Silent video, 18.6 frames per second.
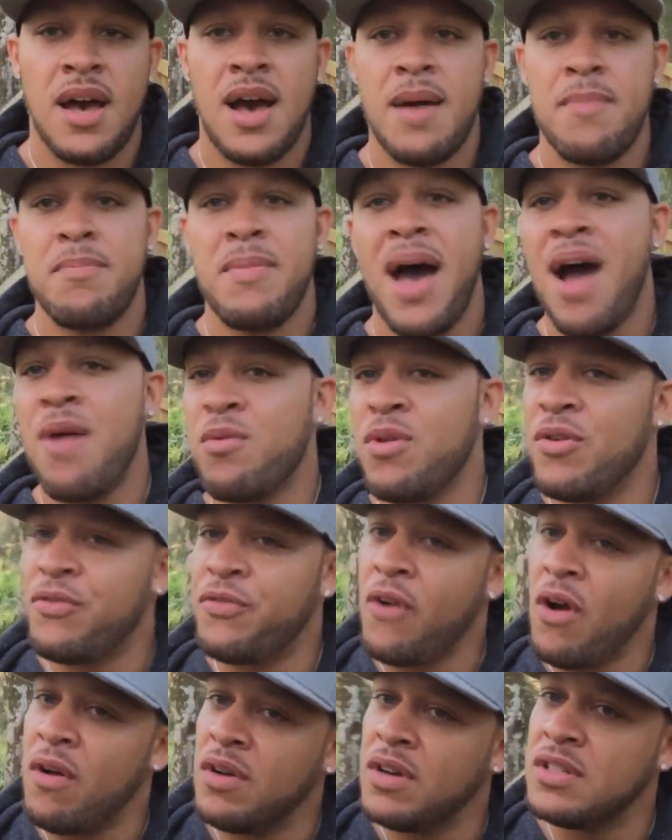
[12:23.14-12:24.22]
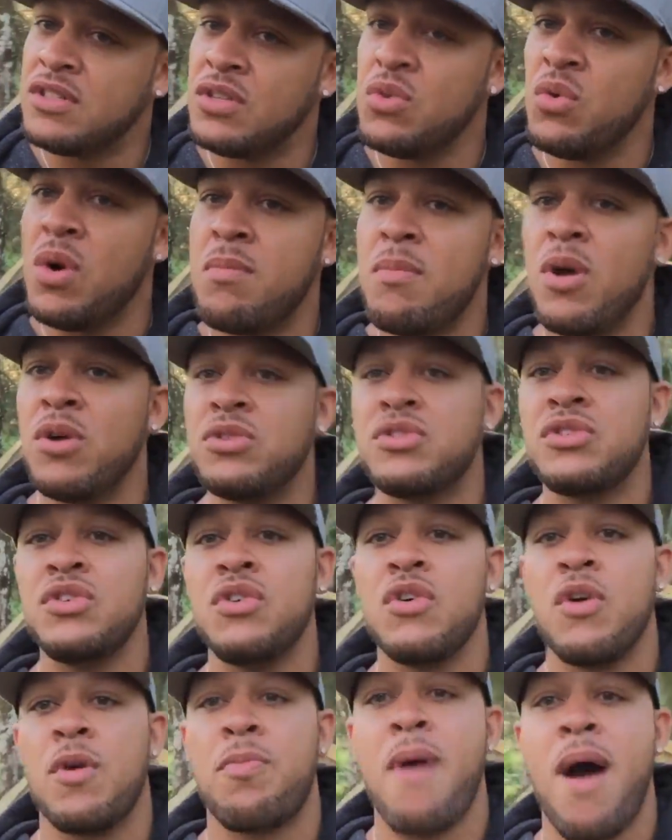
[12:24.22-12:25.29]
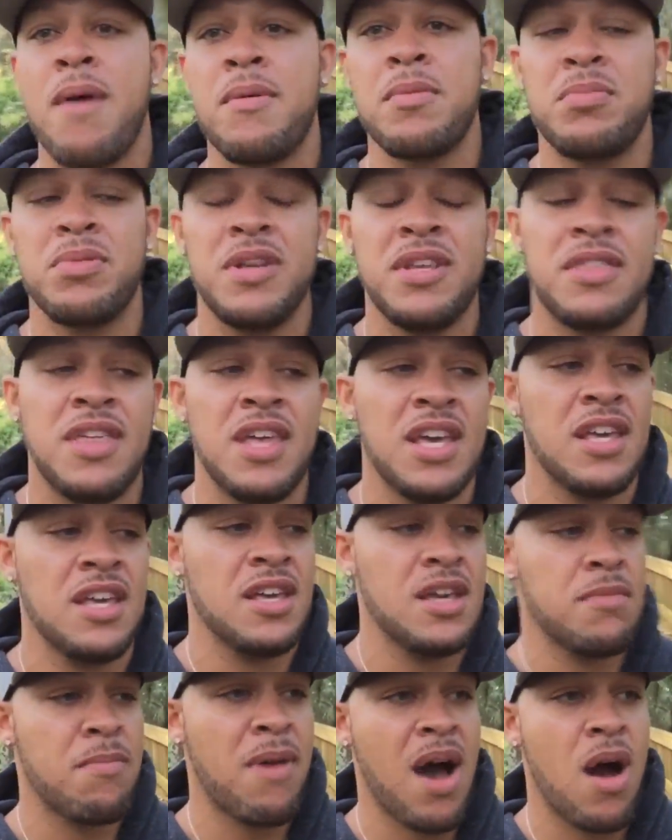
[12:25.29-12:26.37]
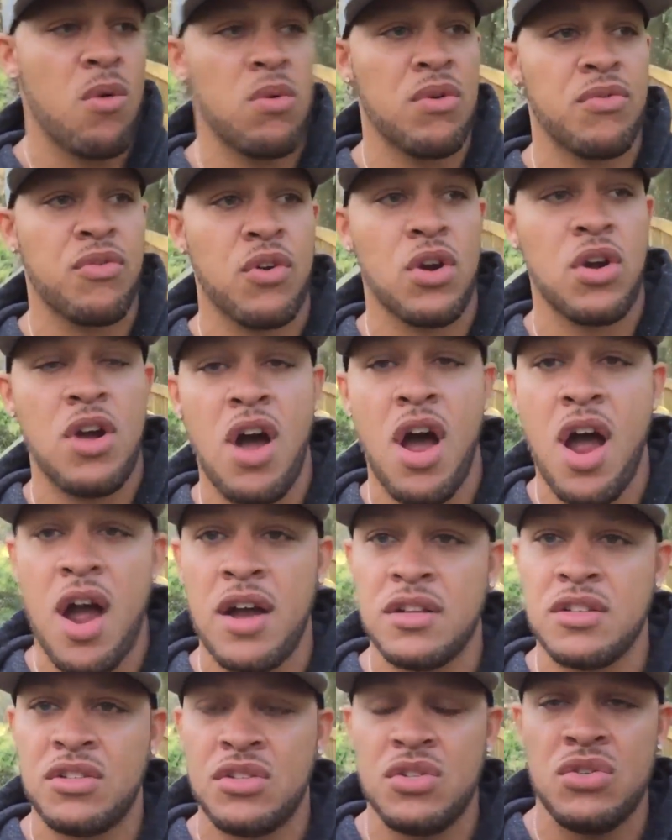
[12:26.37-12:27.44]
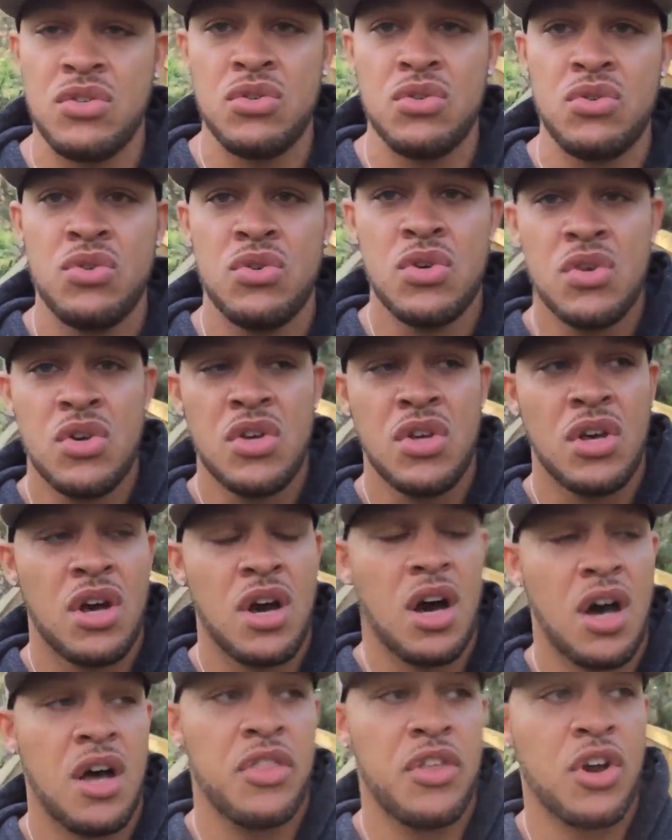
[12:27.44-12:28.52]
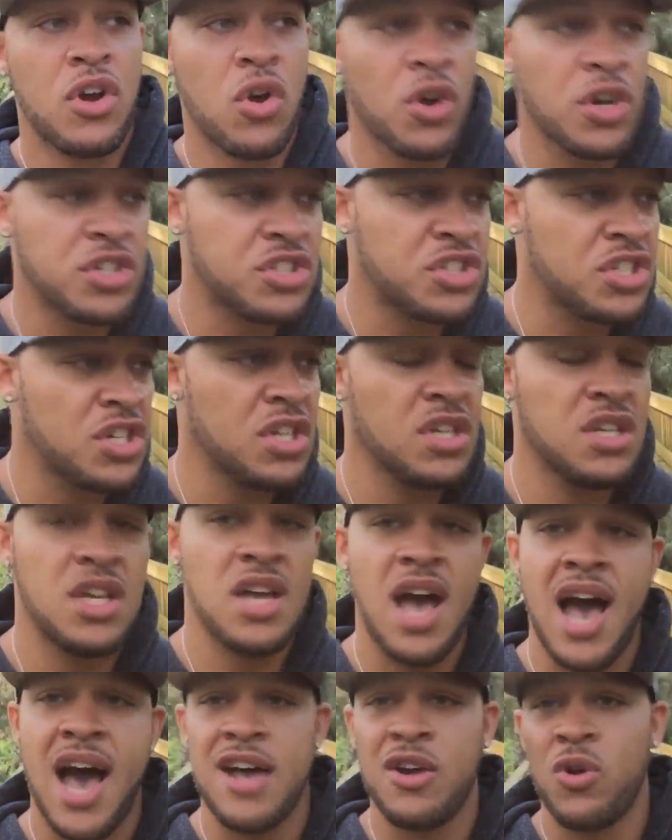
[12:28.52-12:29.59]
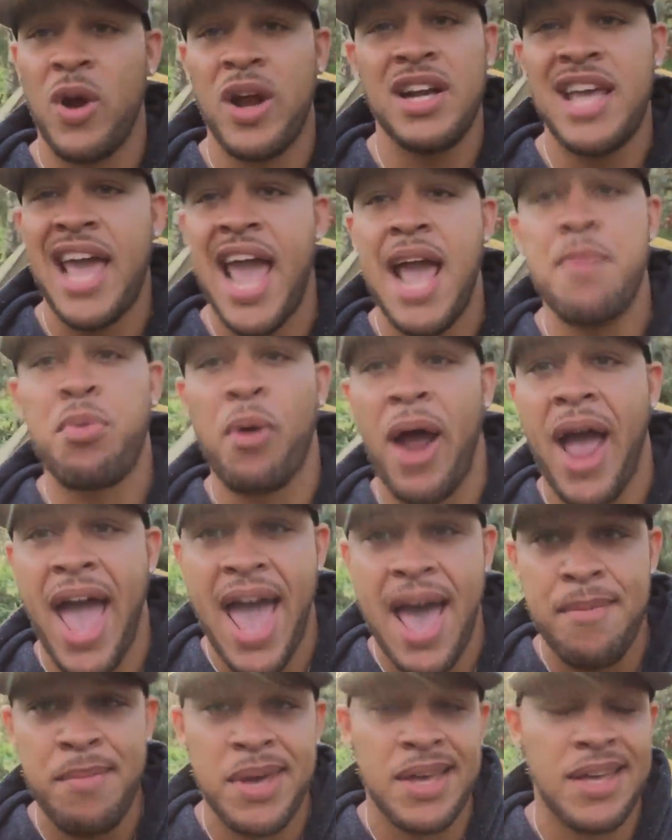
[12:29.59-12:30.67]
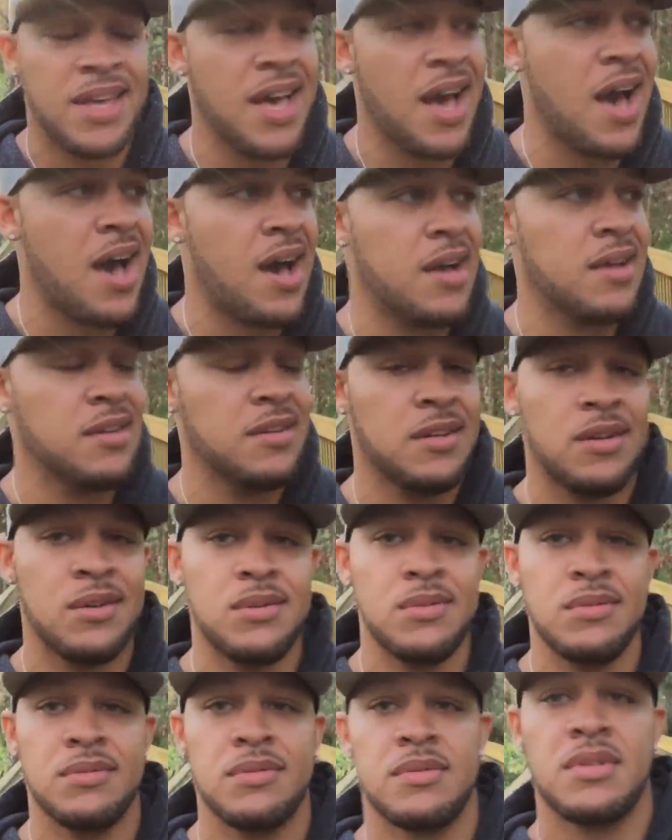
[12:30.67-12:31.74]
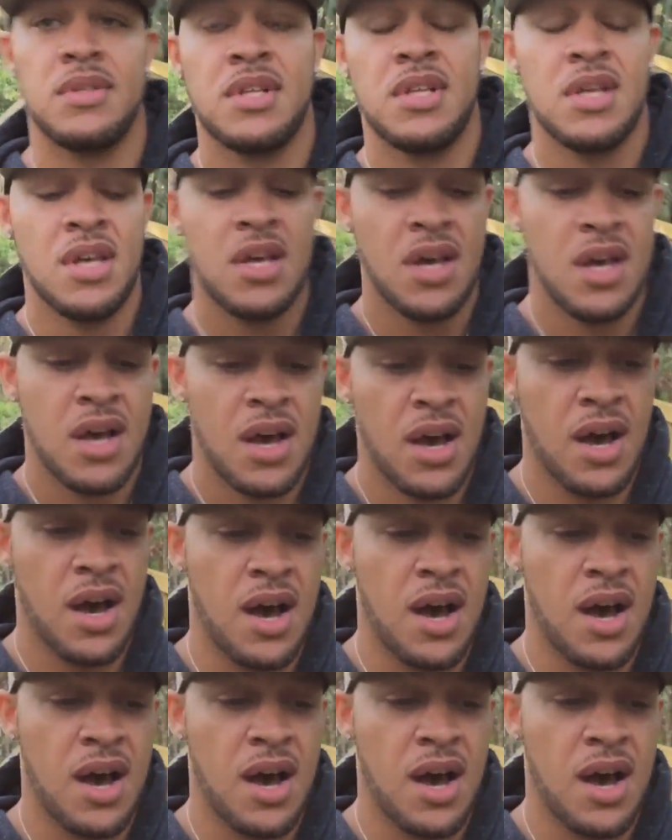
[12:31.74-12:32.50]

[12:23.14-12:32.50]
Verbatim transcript: I'm not referring to what most of you are probably thinking about with regard to uh, the Christian God or any Abrahamic God. You know?